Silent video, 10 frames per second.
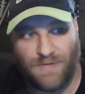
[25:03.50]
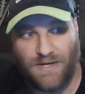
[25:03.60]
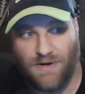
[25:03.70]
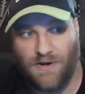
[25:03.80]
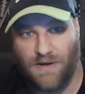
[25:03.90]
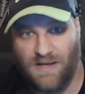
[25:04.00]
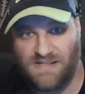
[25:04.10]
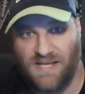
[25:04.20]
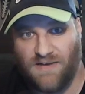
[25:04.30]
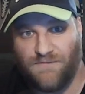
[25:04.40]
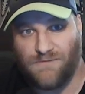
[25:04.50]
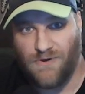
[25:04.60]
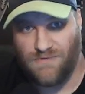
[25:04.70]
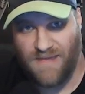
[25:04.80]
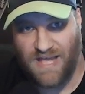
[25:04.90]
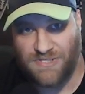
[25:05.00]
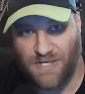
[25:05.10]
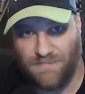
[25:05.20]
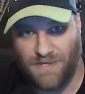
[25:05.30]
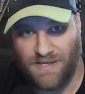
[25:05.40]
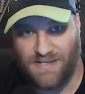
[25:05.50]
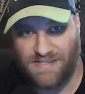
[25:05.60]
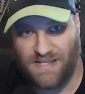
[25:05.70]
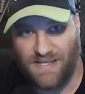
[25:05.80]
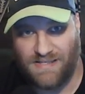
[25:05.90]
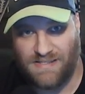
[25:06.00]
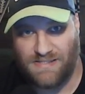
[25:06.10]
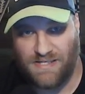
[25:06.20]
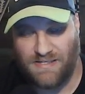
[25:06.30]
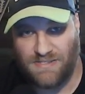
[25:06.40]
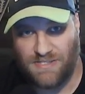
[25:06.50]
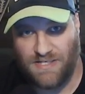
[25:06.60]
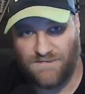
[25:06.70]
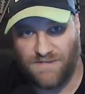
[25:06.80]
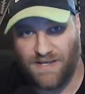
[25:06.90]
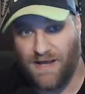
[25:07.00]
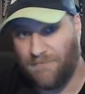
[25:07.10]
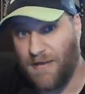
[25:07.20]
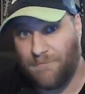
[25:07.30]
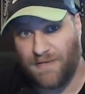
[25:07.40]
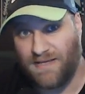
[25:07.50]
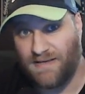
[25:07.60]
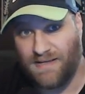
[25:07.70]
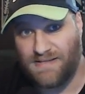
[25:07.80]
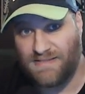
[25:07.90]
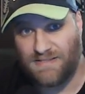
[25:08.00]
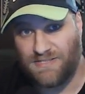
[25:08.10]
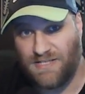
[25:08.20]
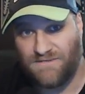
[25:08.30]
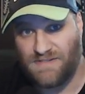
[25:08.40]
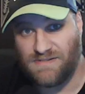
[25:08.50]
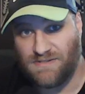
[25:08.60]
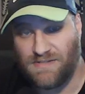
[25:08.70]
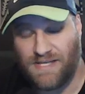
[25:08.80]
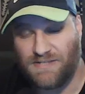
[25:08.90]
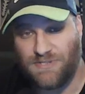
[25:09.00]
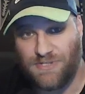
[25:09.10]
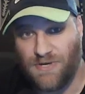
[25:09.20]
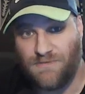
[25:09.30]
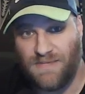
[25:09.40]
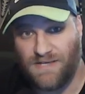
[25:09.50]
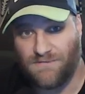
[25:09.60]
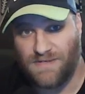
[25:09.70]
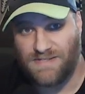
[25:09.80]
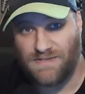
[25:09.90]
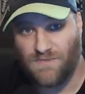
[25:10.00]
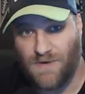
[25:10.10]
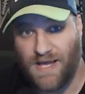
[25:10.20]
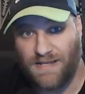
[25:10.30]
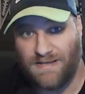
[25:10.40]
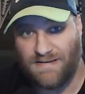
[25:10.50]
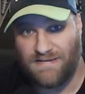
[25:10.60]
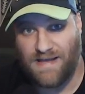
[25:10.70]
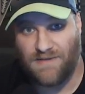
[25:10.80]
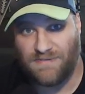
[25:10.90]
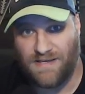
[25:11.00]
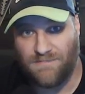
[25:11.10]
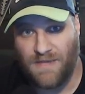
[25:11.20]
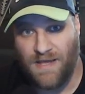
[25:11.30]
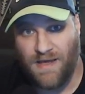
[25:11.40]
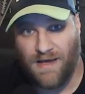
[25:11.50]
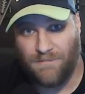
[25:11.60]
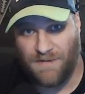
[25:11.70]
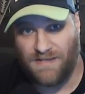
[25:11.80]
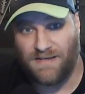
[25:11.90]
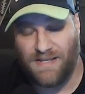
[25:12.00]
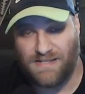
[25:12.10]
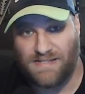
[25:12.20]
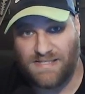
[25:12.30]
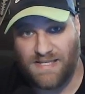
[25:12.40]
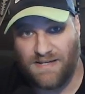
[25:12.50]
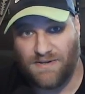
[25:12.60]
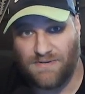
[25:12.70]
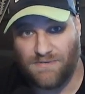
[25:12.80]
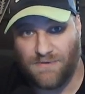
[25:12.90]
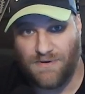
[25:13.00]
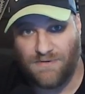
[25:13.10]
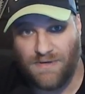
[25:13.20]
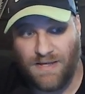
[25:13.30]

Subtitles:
are, a tough road matchup against the Kansas City Chiefs. I'm not picking against the Chiefs until they can show me a reason why I need to doubt them. I'm picking Kansas City on the road